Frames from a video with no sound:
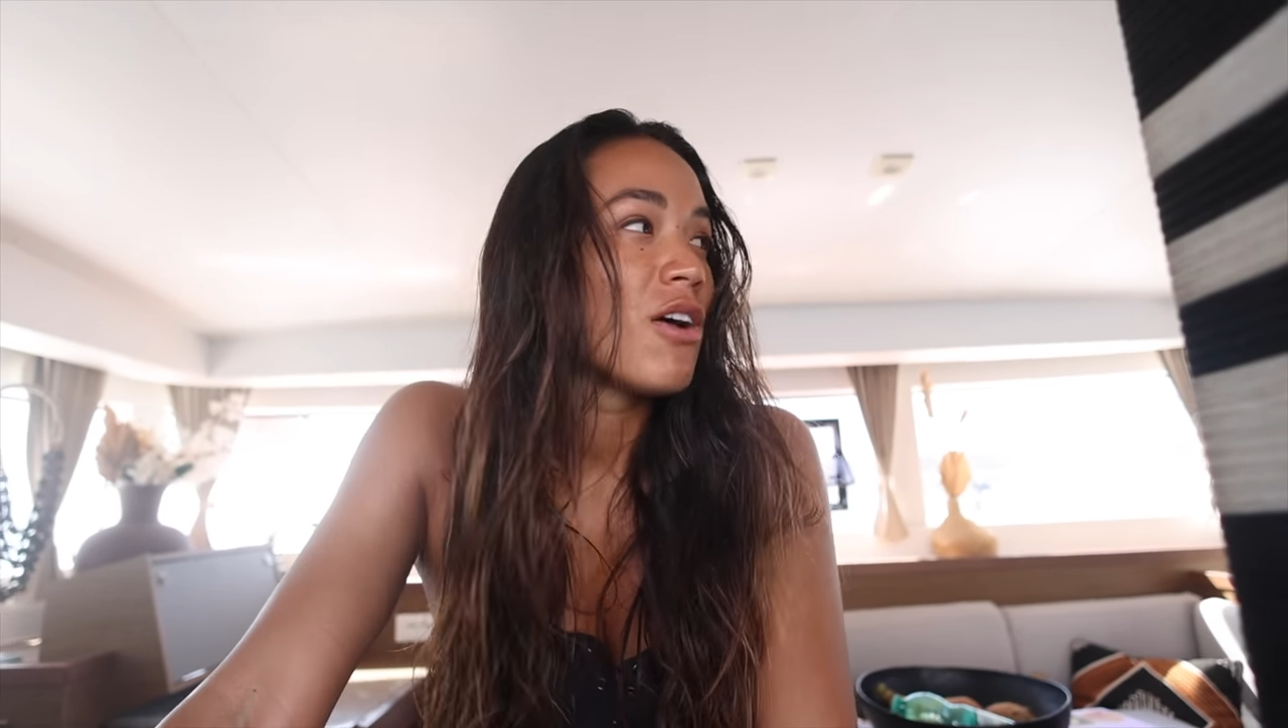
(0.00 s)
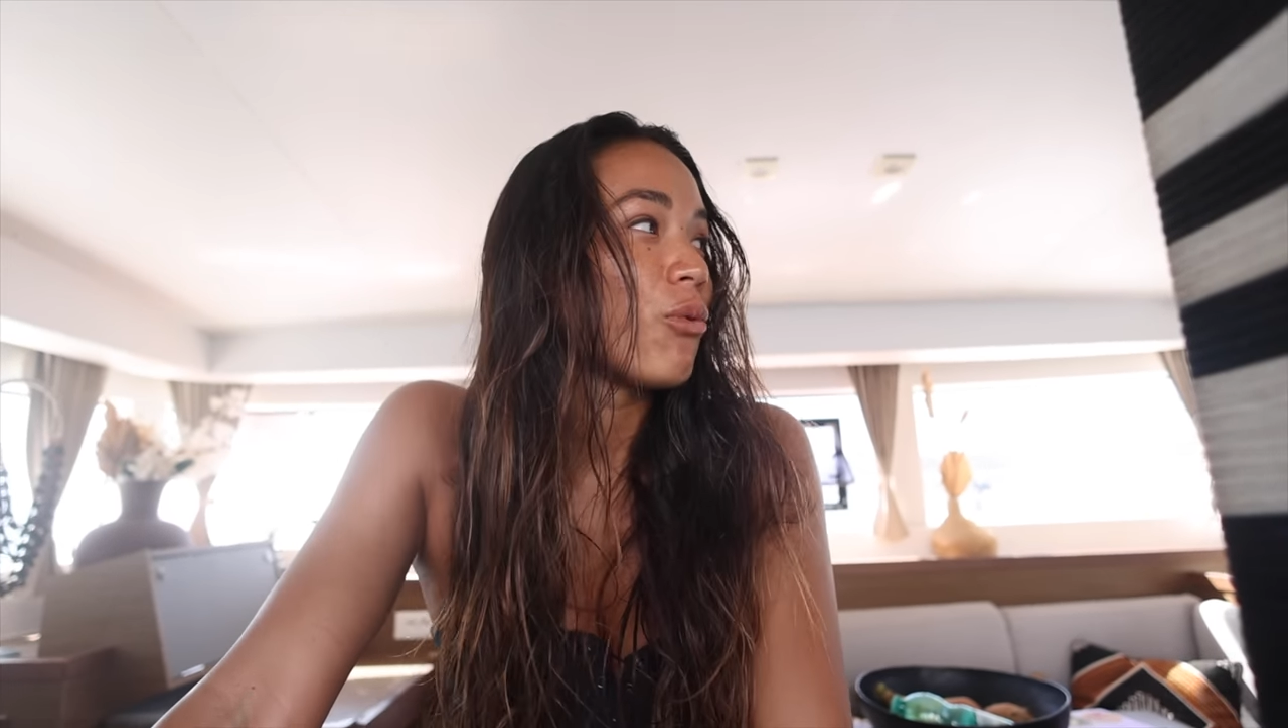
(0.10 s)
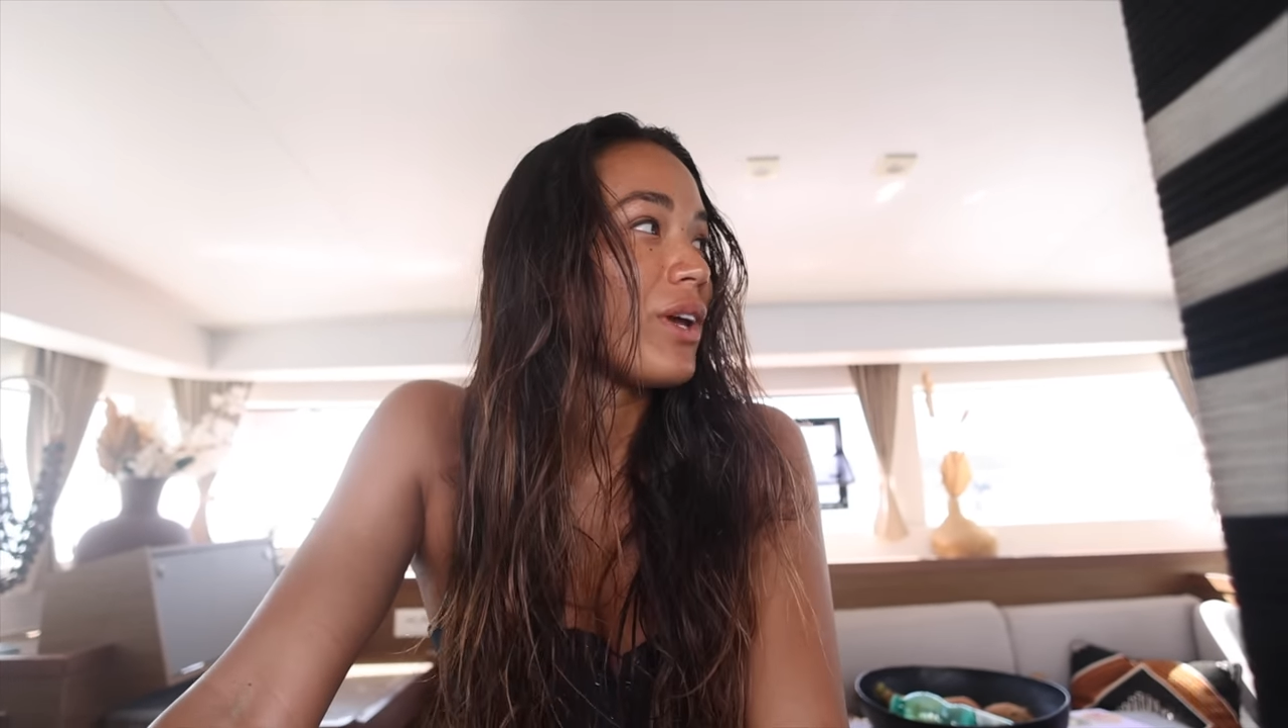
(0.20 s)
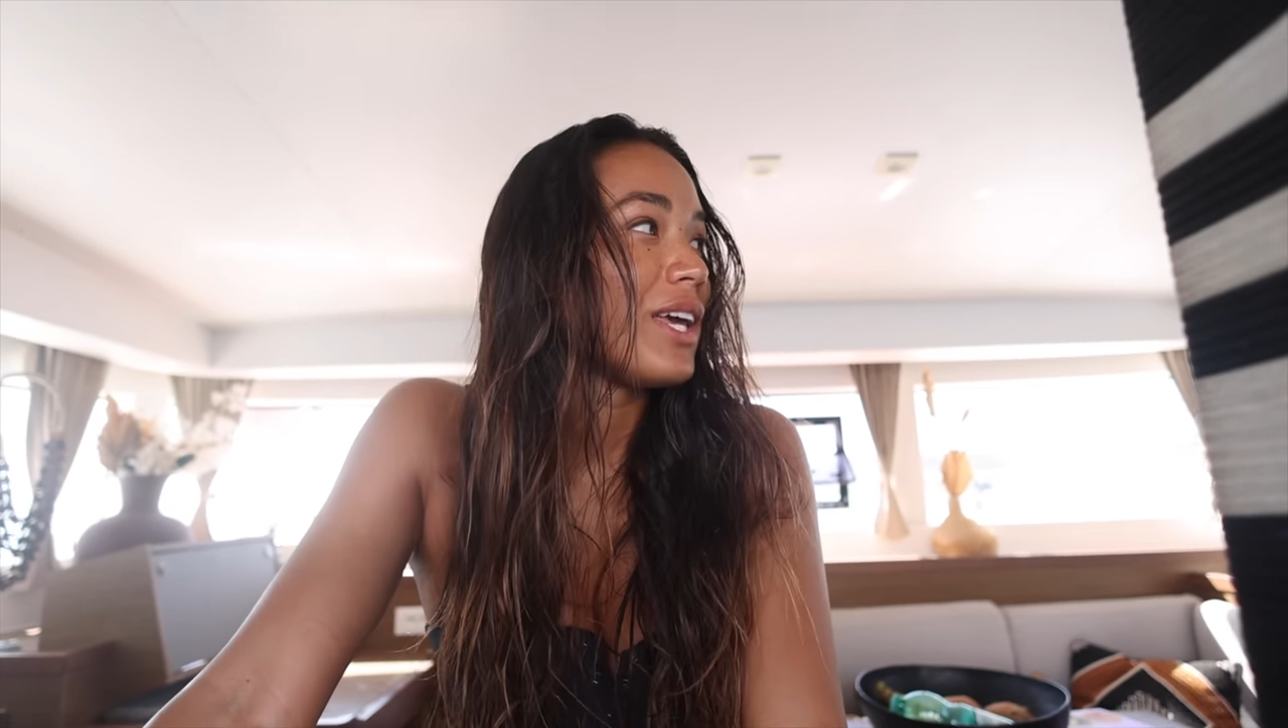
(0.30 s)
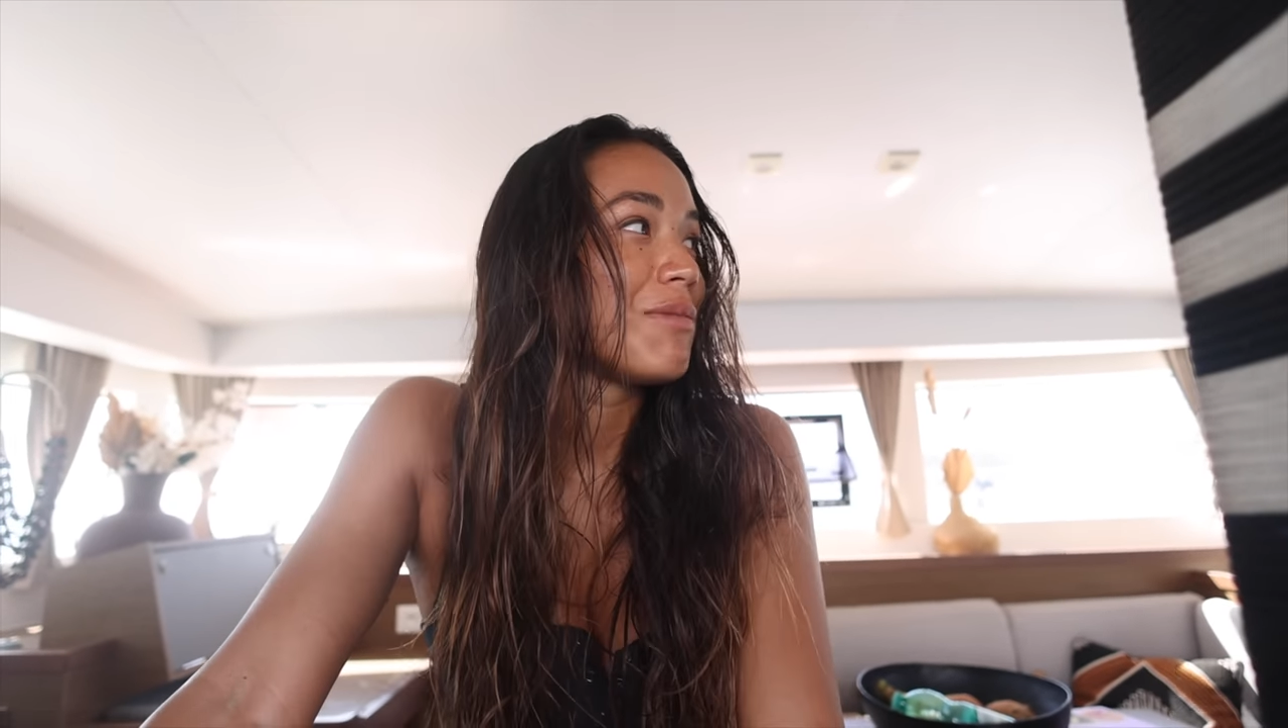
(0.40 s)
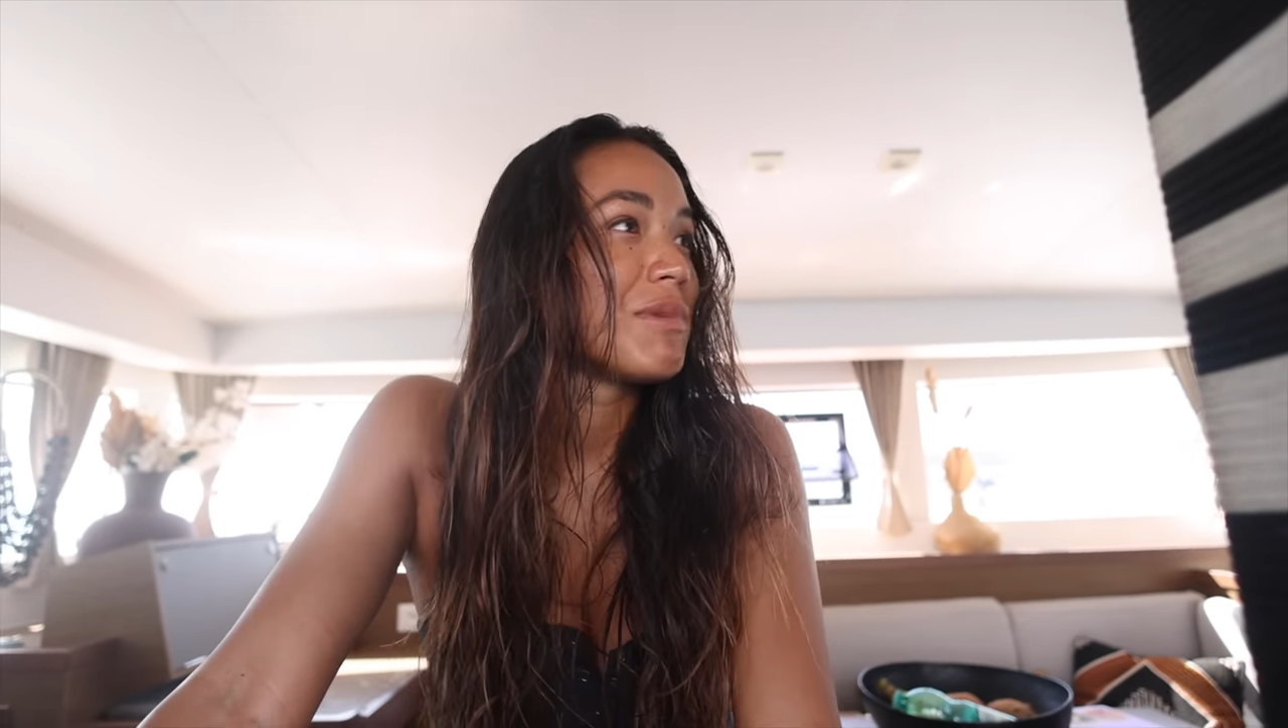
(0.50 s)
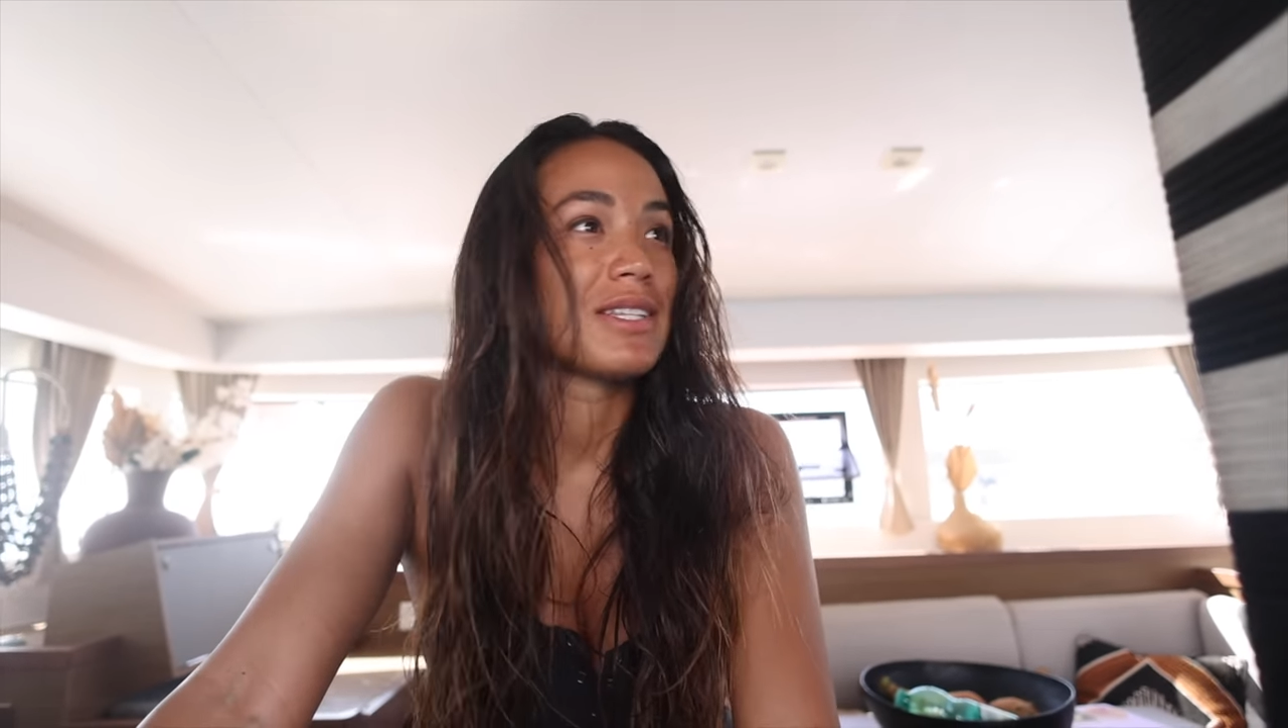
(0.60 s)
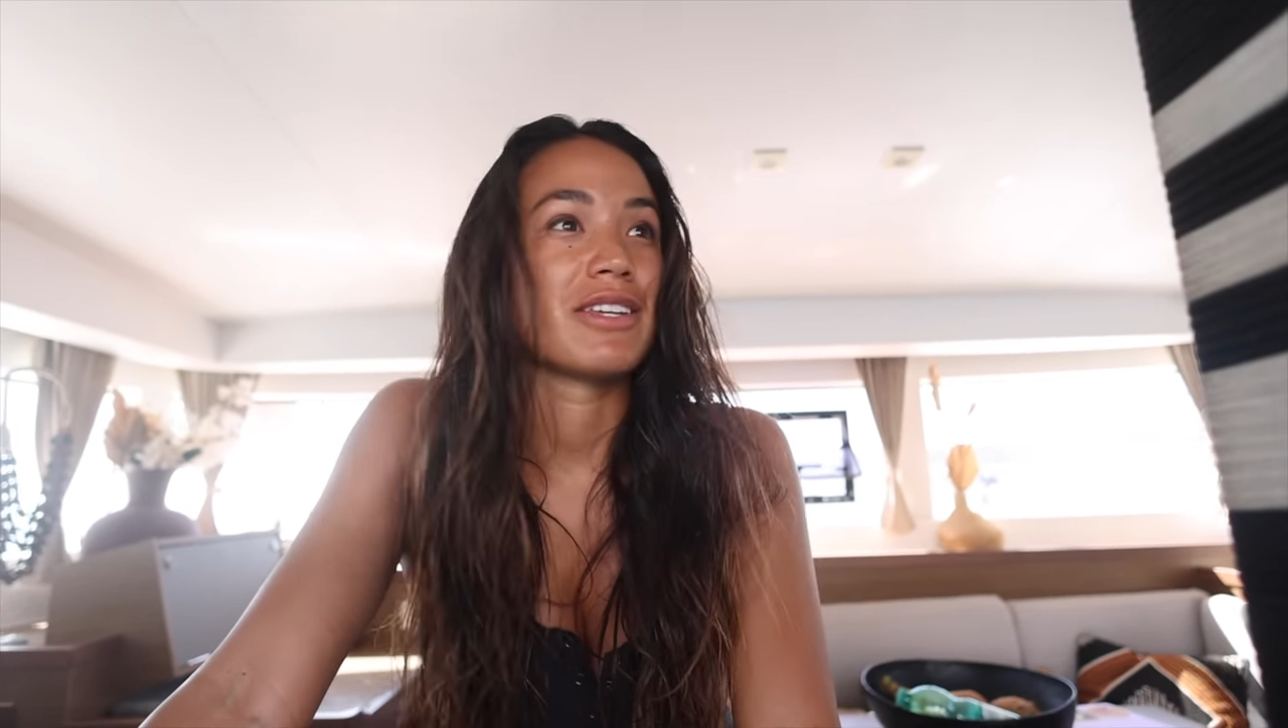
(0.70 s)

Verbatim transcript: we must